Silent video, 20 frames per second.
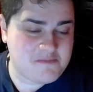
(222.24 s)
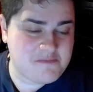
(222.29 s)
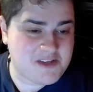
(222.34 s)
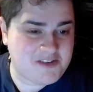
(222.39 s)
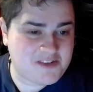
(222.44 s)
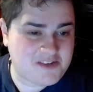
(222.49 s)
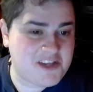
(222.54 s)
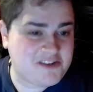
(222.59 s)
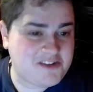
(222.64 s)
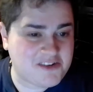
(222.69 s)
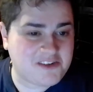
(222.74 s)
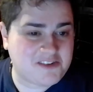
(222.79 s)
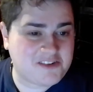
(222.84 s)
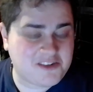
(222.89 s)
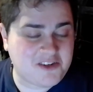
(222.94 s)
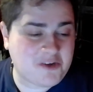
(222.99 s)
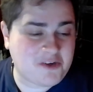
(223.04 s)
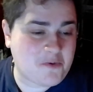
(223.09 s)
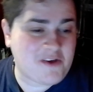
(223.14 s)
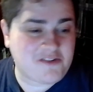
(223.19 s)
this
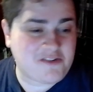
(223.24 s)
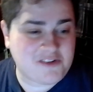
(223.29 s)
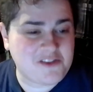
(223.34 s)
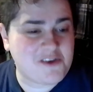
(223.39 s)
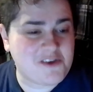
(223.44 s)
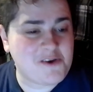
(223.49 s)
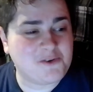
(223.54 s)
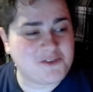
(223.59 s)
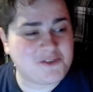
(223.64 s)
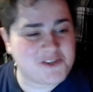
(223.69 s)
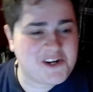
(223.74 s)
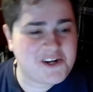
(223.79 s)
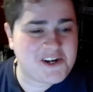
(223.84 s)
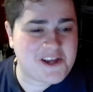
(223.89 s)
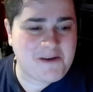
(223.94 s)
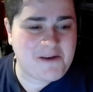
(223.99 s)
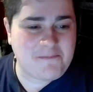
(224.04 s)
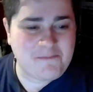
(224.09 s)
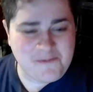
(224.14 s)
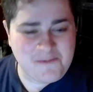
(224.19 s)
answers the question. The goals are going to
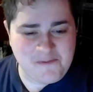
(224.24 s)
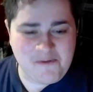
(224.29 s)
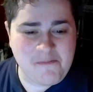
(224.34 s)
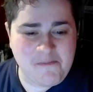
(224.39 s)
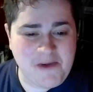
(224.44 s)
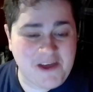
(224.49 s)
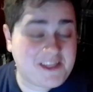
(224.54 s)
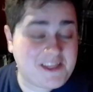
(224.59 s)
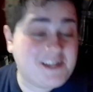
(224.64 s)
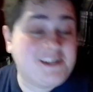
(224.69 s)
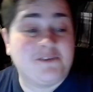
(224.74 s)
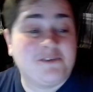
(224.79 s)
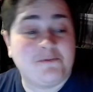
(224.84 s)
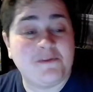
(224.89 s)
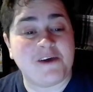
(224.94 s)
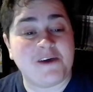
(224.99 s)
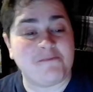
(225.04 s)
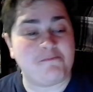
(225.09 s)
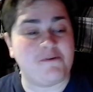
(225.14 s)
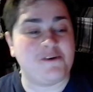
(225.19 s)
come from Beth England
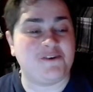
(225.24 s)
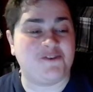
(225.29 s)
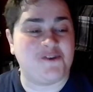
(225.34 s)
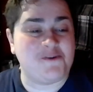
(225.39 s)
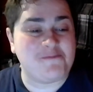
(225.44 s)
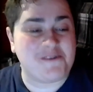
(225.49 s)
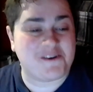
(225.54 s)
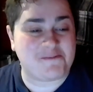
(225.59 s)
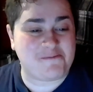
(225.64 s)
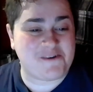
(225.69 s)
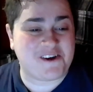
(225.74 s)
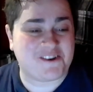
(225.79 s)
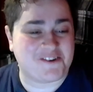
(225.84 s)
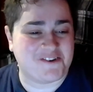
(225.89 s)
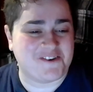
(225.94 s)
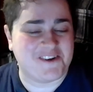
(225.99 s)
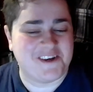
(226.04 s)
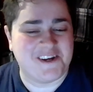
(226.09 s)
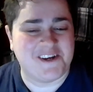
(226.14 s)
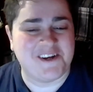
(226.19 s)
without putting too much
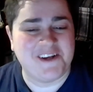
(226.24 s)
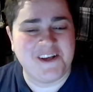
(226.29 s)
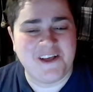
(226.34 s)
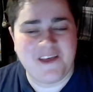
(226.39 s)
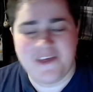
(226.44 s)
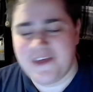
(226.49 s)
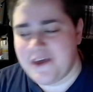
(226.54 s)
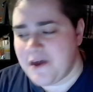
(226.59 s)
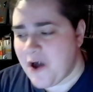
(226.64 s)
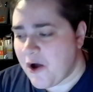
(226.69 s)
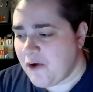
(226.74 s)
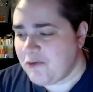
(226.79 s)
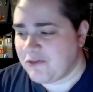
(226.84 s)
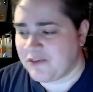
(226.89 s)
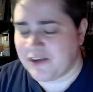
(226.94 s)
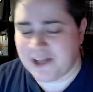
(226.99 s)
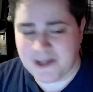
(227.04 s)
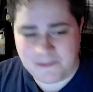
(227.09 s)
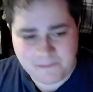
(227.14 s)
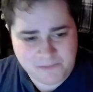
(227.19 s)
pressure on her.
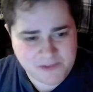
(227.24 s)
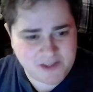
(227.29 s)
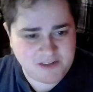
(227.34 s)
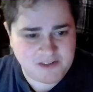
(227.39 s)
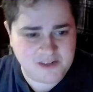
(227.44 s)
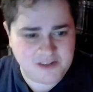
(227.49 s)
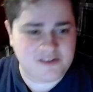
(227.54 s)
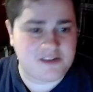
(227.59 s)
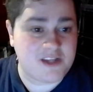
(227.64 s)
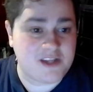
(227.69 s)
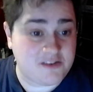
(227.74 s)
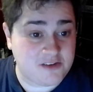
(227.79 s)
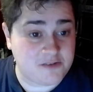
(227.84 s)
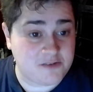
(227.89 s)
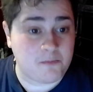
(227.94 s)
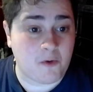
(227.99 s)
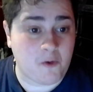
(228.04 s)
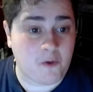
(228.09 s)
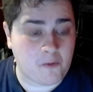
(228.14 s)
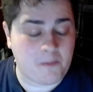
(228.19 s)
Hopefully this
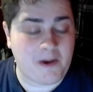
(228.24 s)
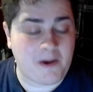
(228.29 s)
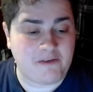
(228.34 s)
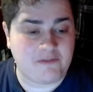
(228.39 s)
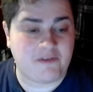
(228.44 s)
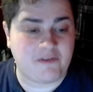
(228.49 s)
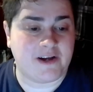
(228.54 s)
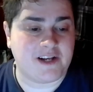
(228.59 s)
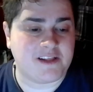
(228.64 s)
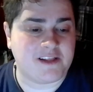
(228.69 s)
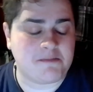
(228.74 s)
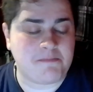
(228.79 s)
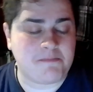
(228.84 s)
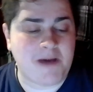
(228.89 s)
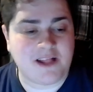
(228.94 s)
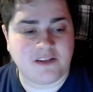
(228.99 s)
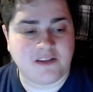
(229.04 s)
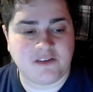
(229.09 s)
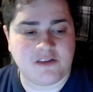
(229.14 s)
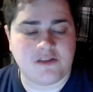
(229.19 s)
is more about finding the
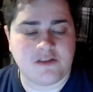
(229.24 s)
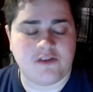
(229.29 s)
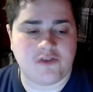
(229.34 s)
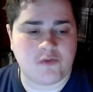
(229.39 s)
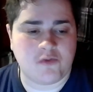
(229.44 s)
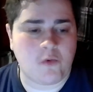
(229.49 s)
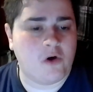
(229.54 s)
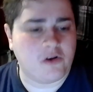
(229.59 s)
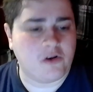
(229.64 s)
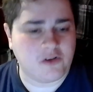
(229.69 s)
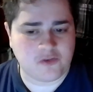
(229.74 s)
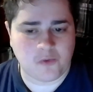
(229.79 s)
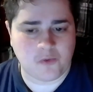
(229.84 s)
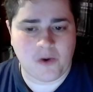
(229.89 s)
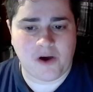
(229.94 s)
balance in the squad as